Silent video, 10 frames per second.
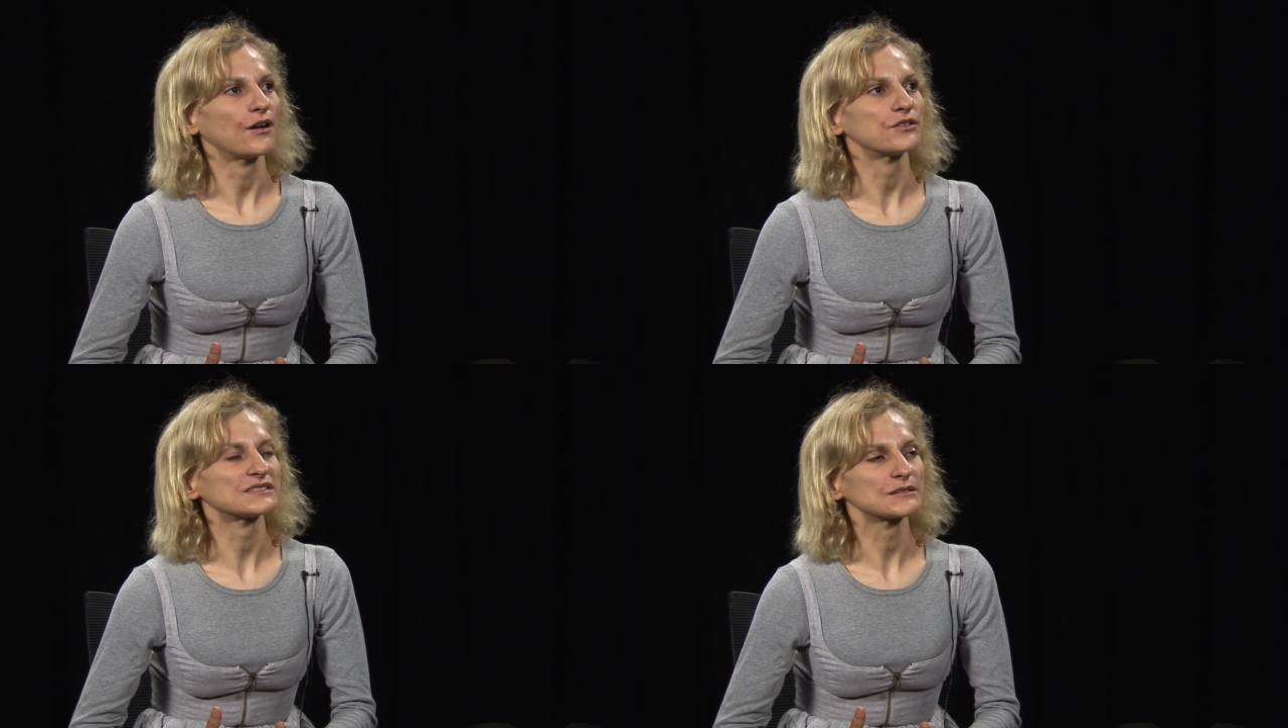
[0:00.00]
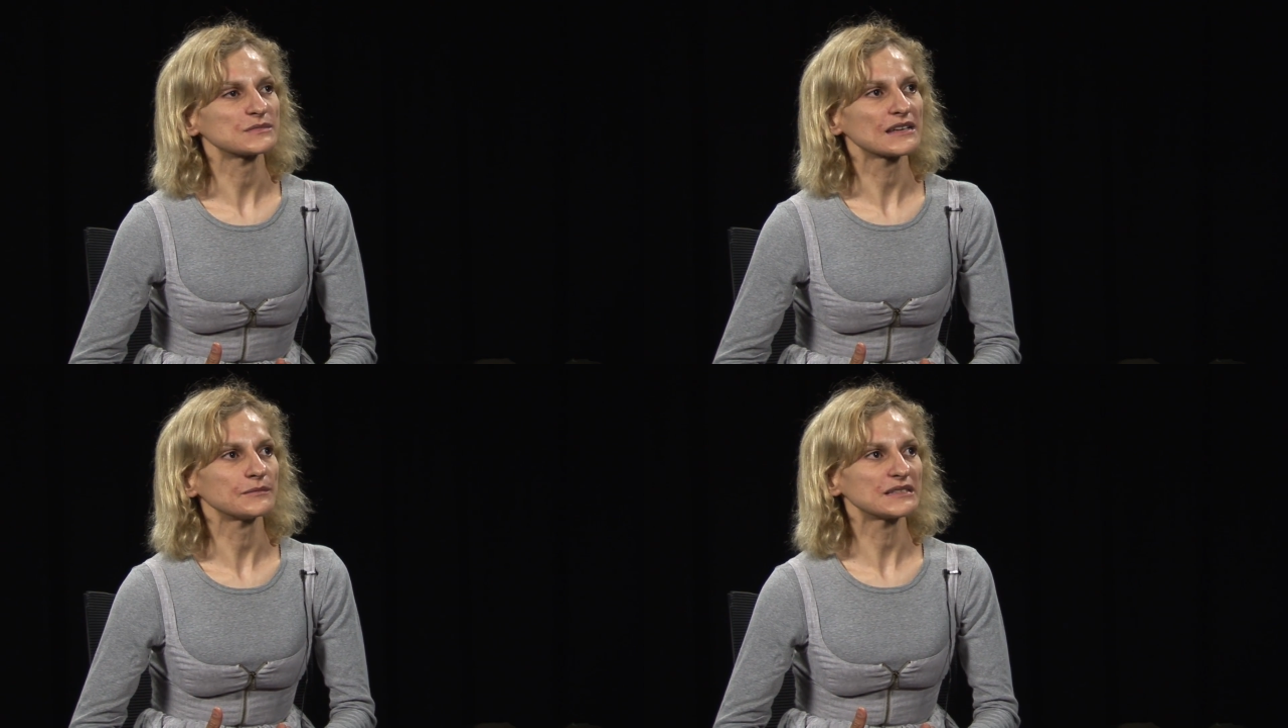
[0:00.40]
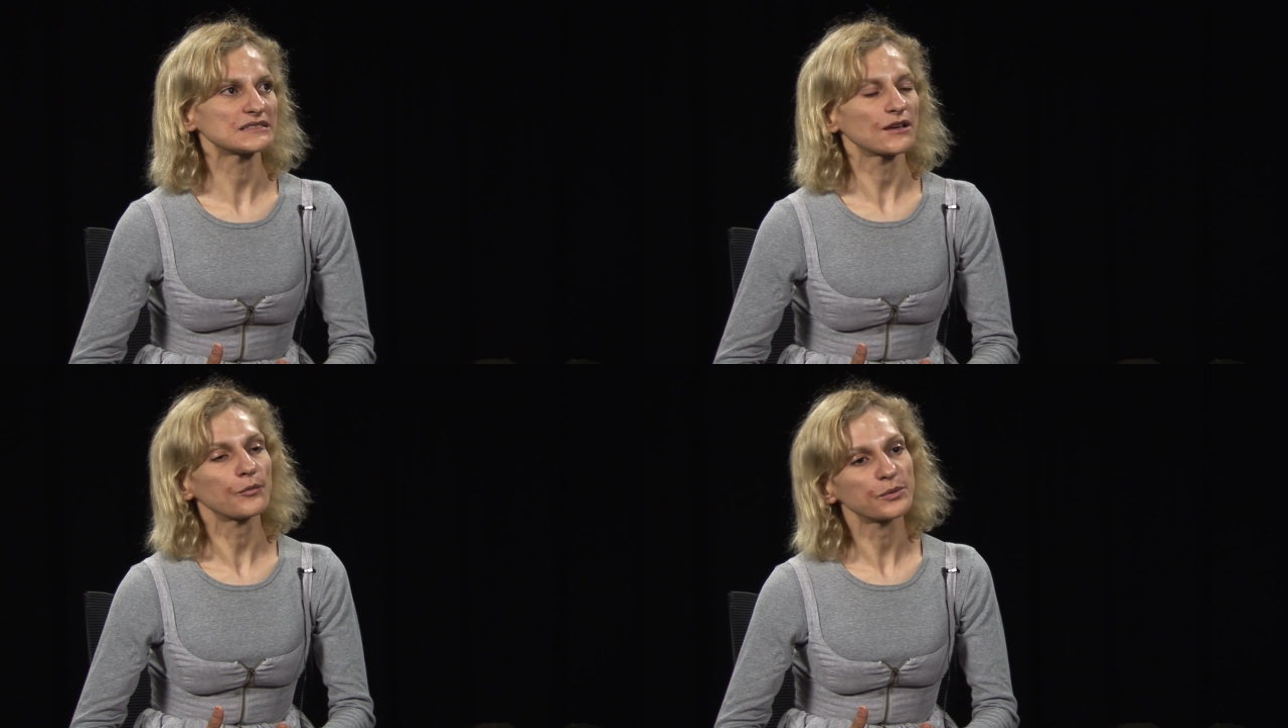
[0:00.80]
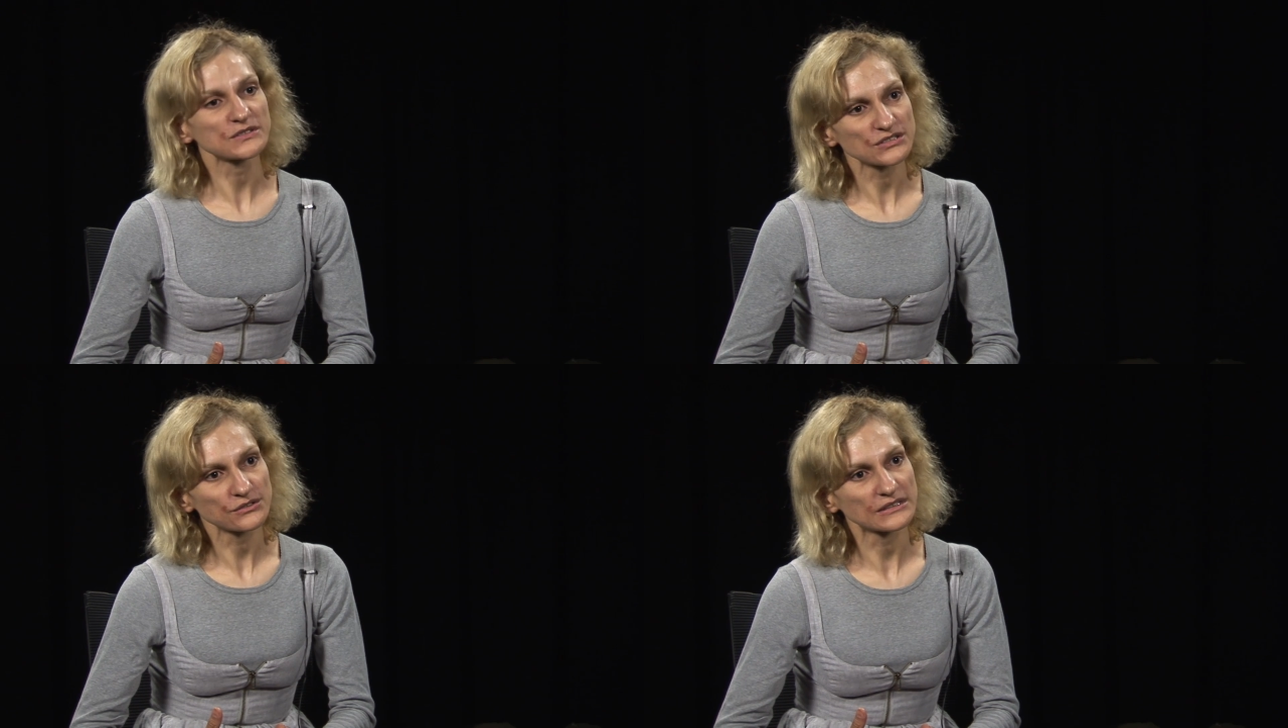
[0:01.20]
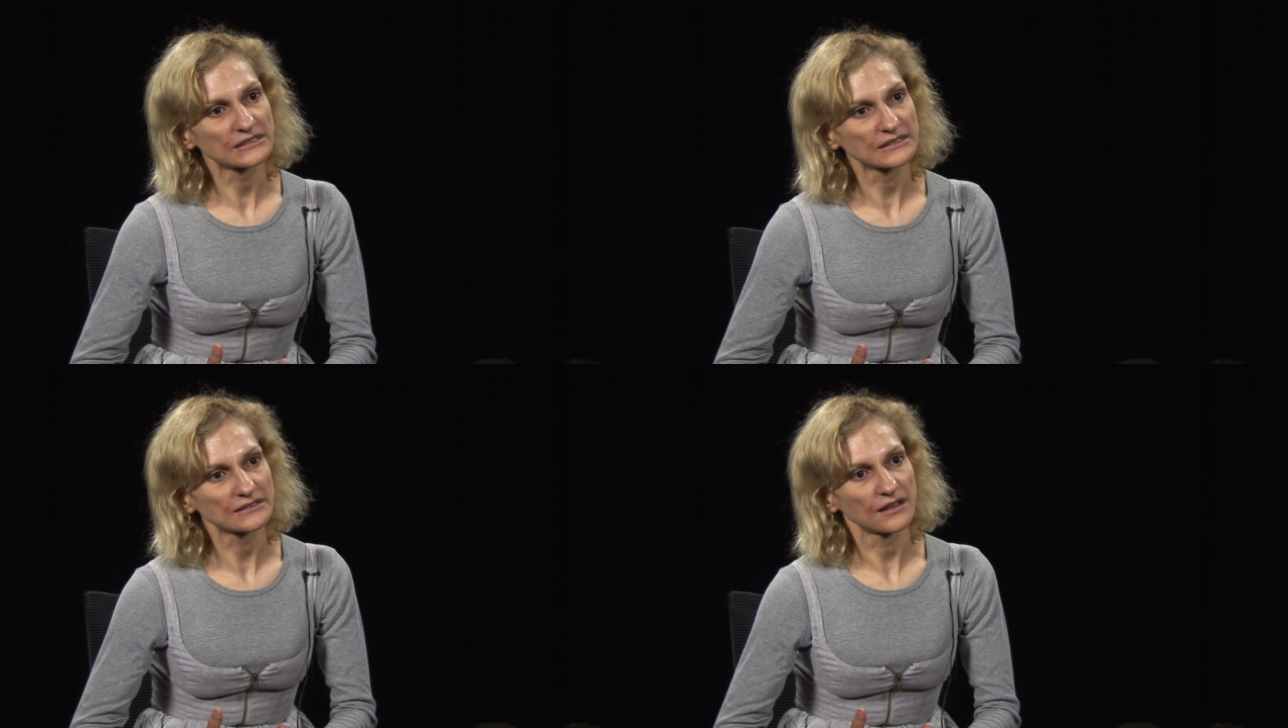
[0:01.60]
Or sometimes it's the
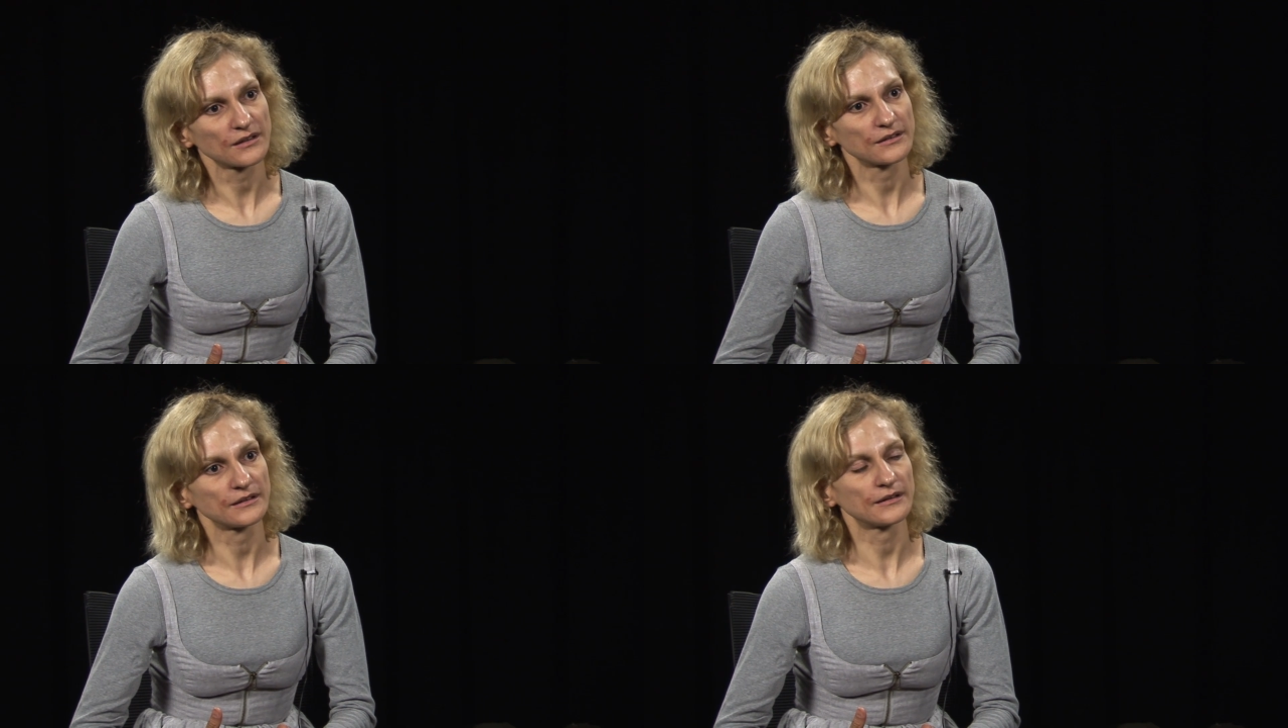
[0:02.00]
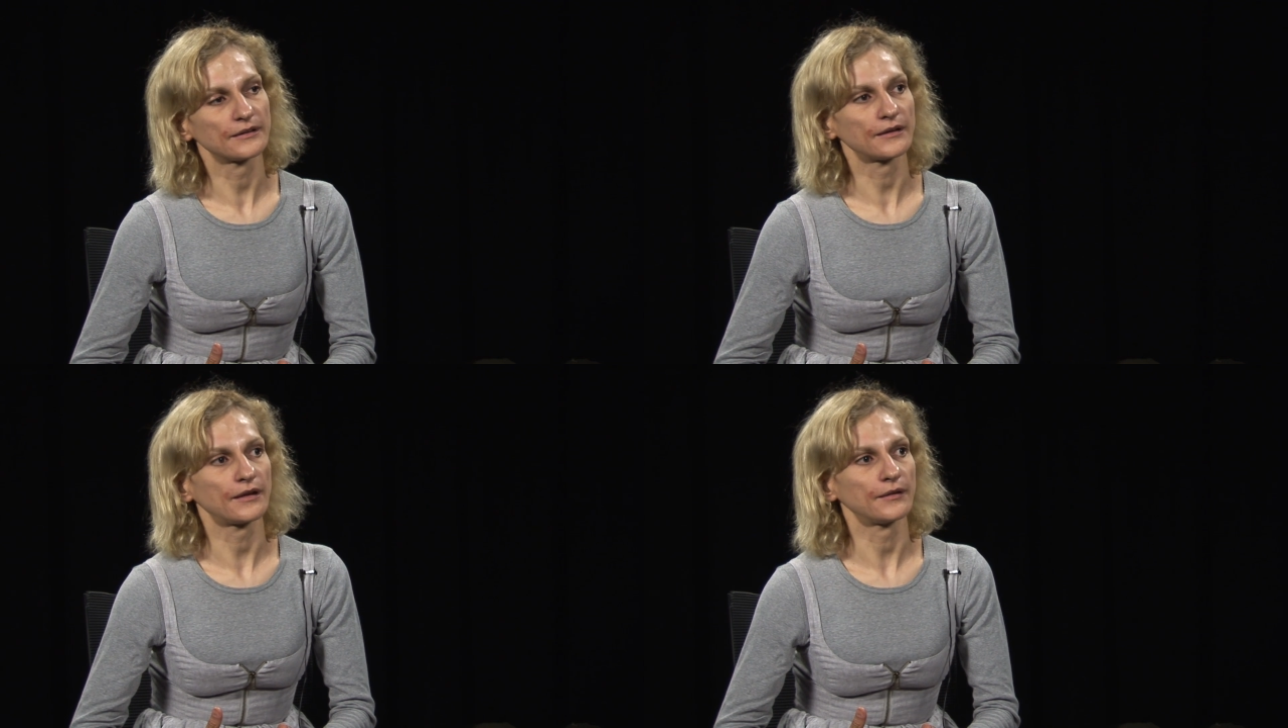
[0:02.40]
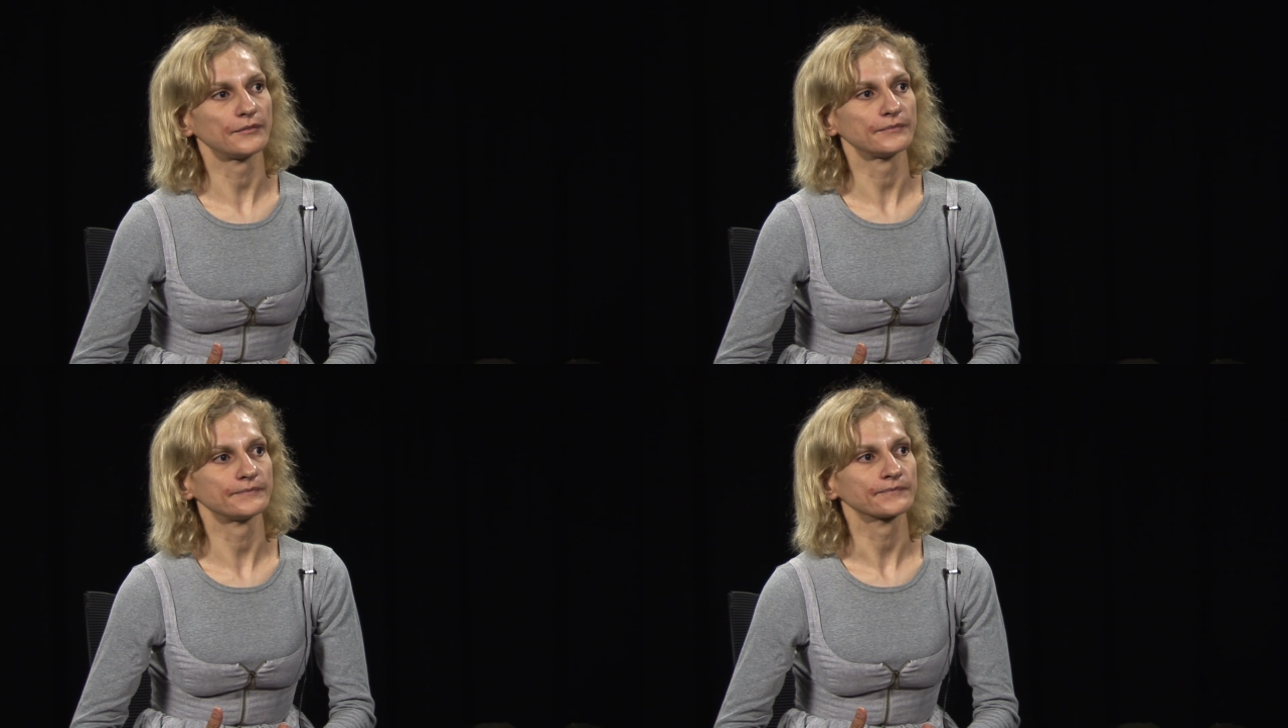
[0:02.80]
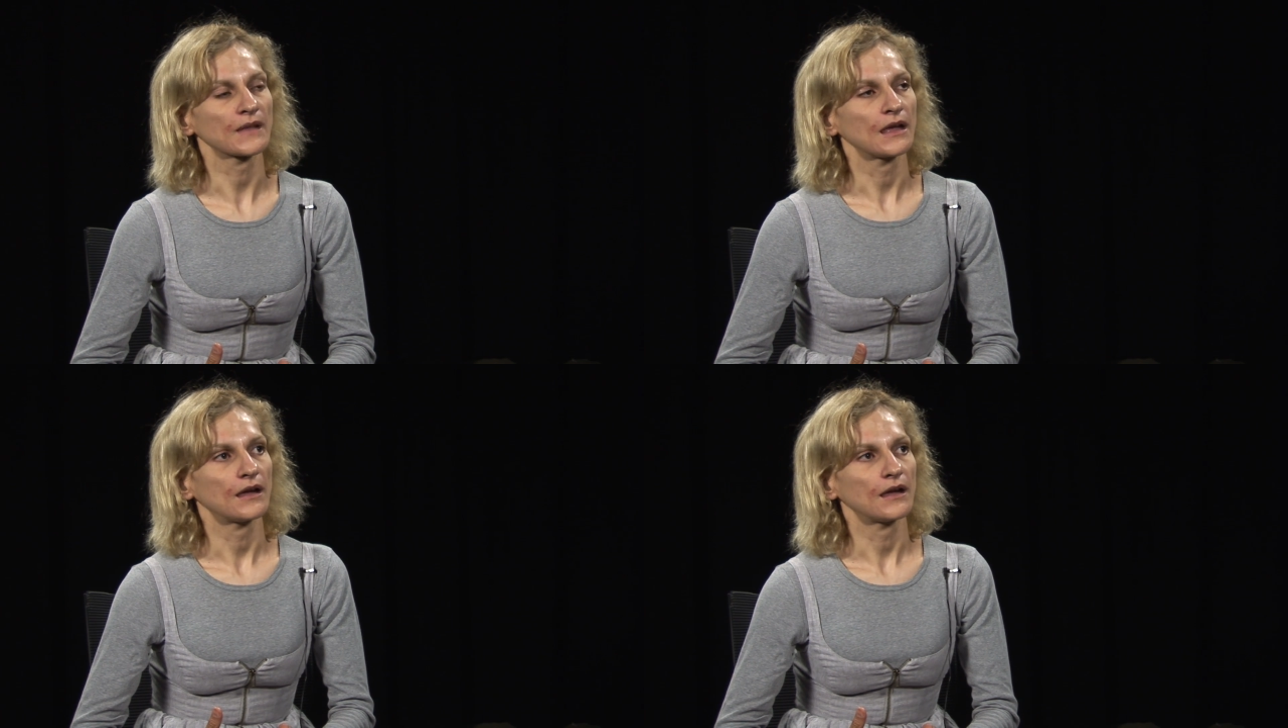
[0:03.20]
opportunities. Uh, um,